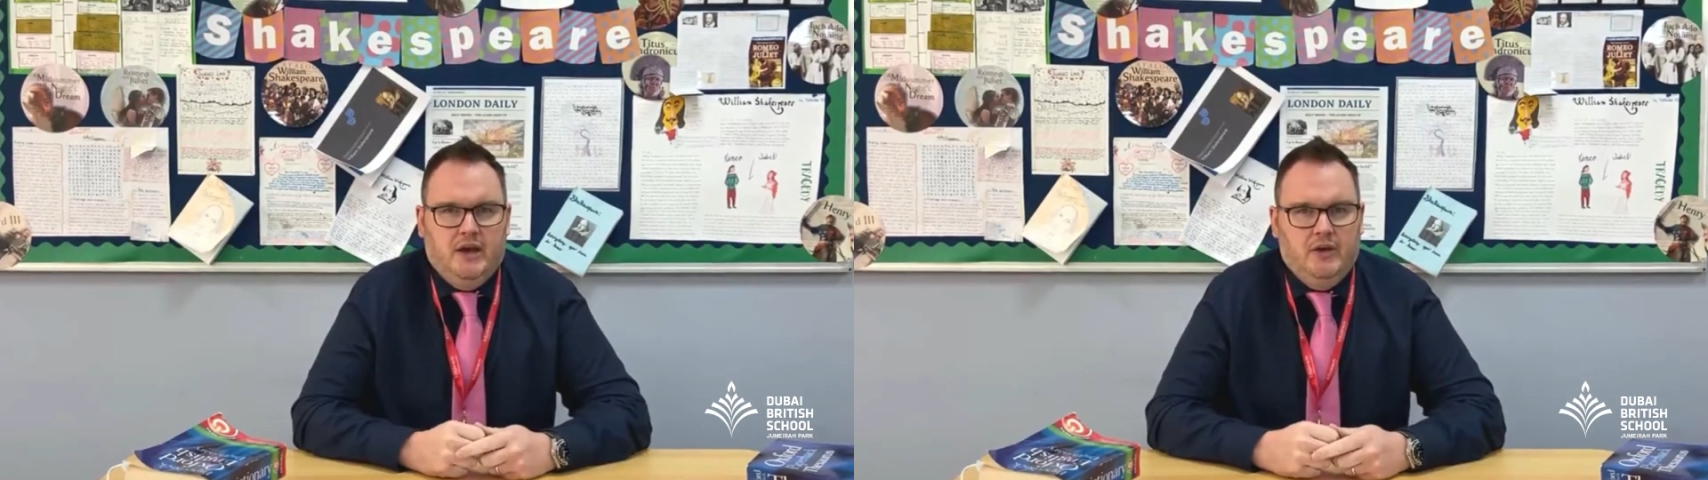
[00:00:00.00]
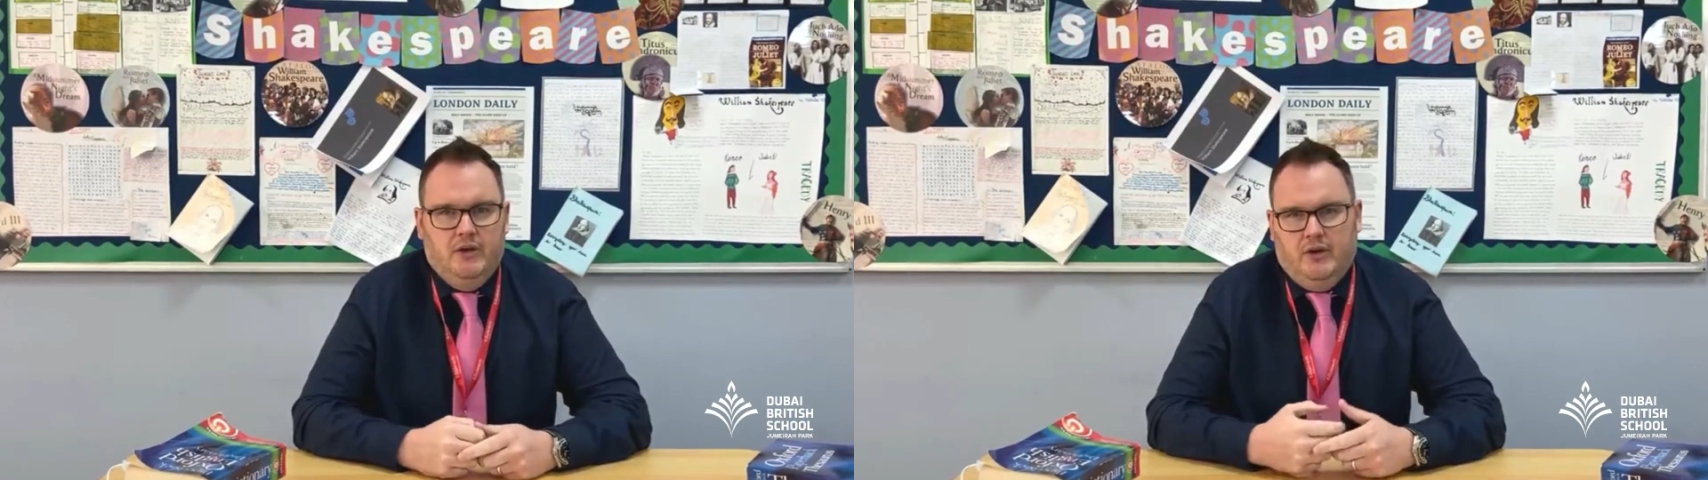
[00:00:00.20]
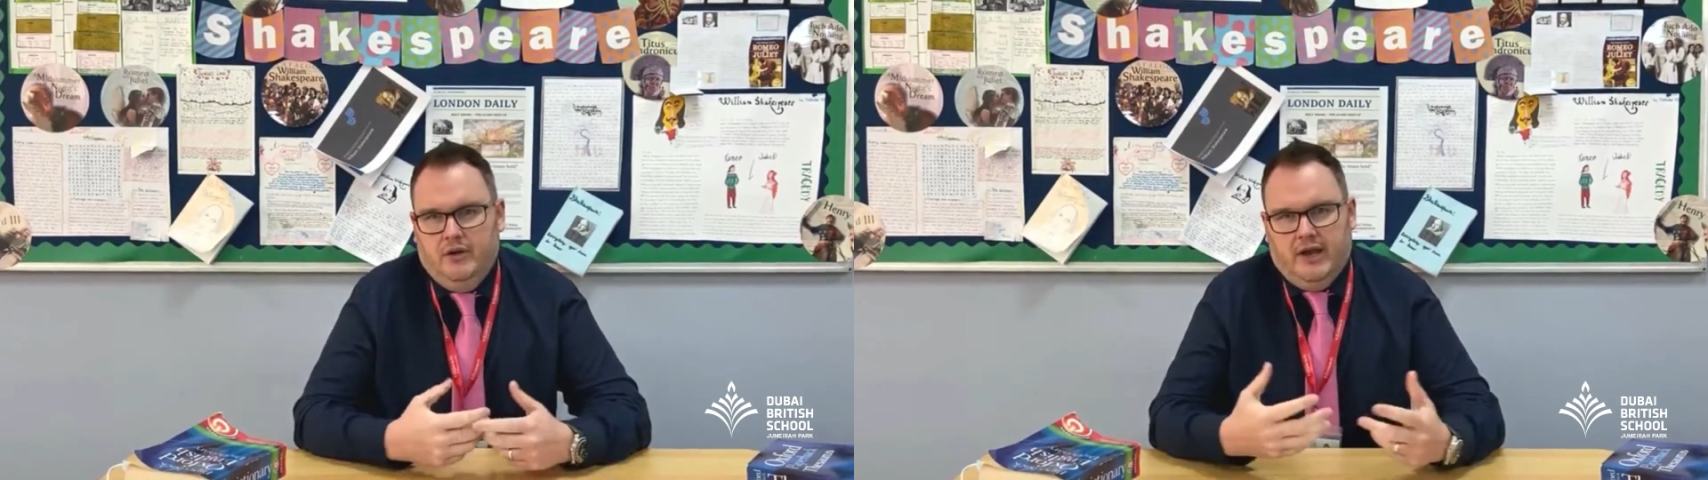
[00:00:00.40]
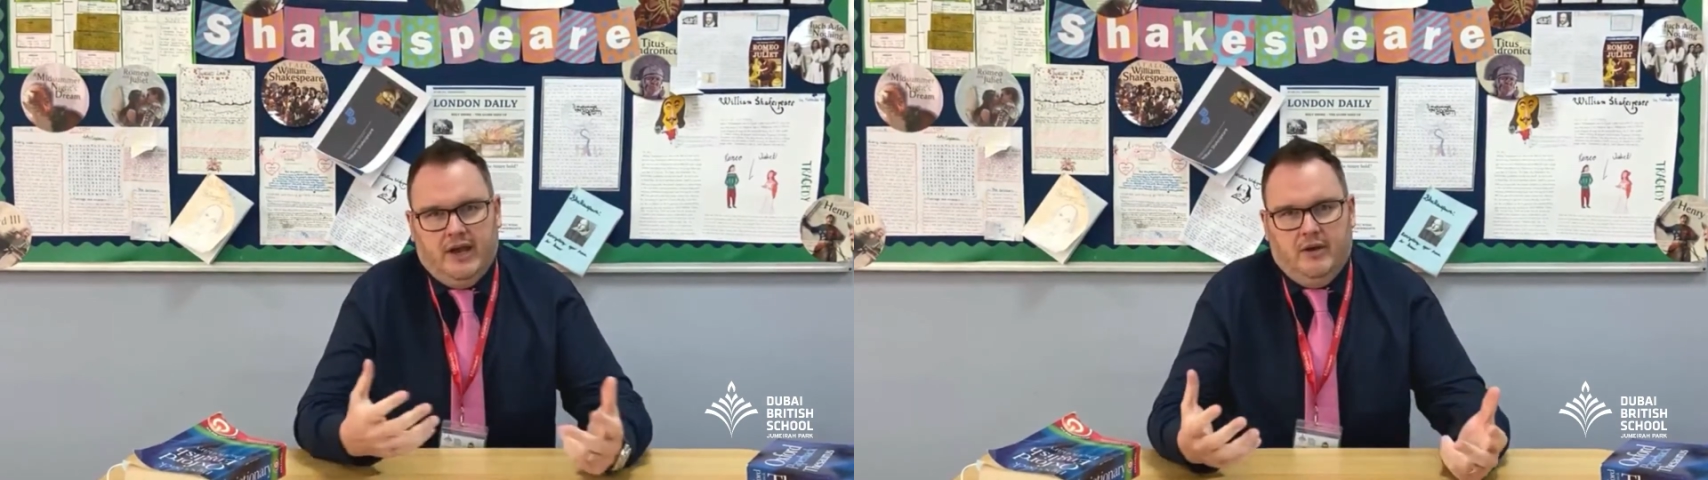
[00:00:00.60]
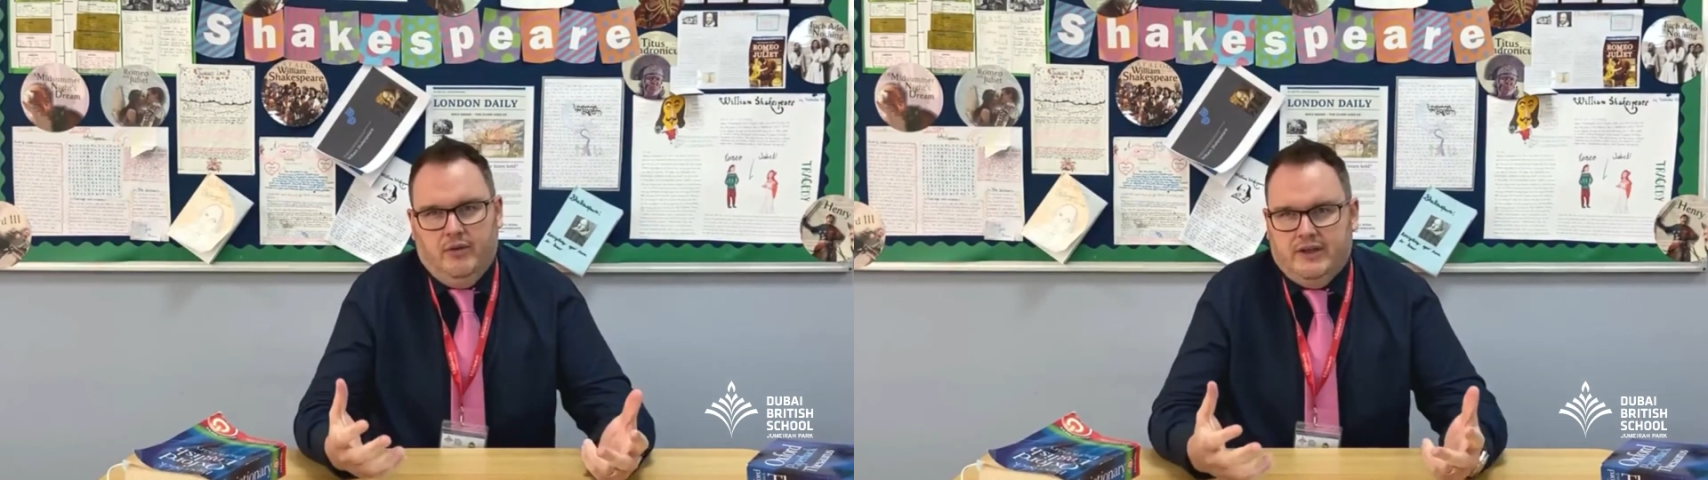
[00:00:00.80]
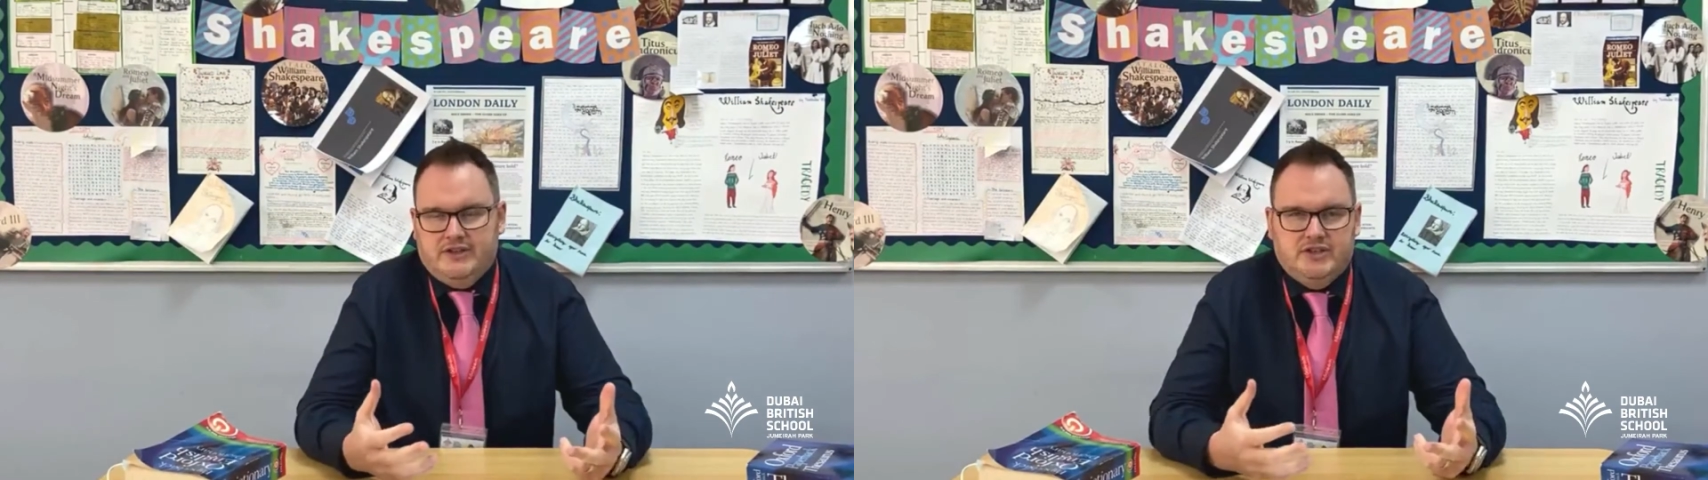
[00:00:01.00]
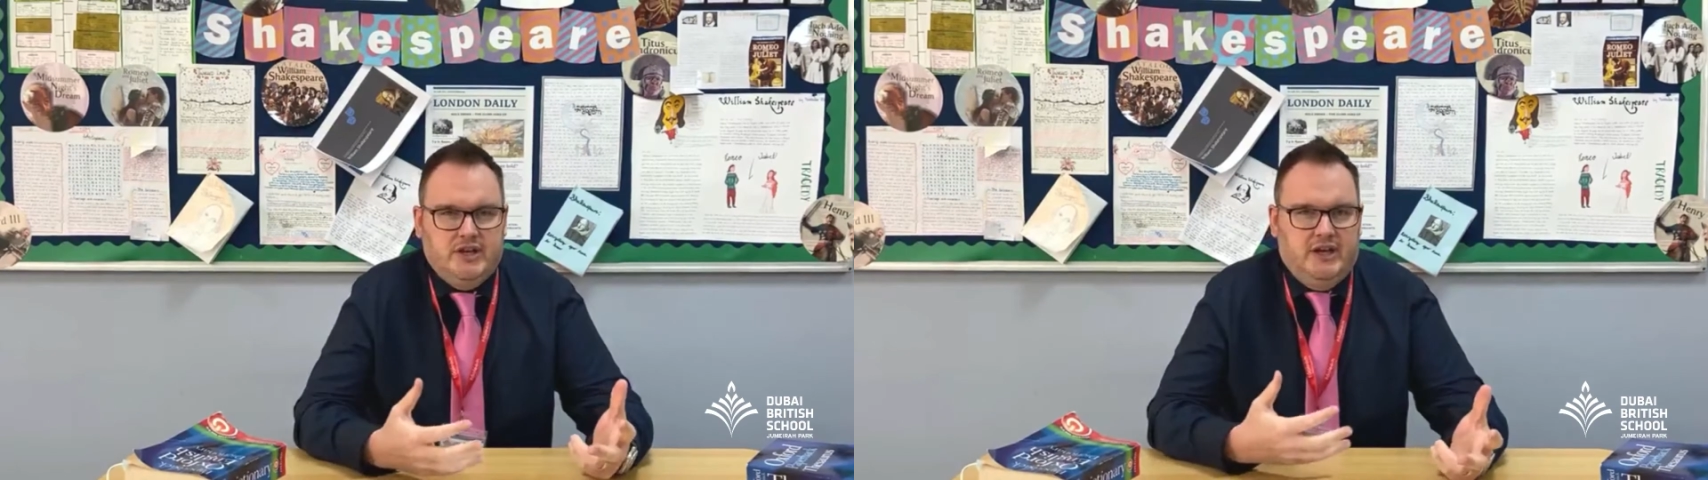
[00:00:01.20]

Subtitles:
on how that's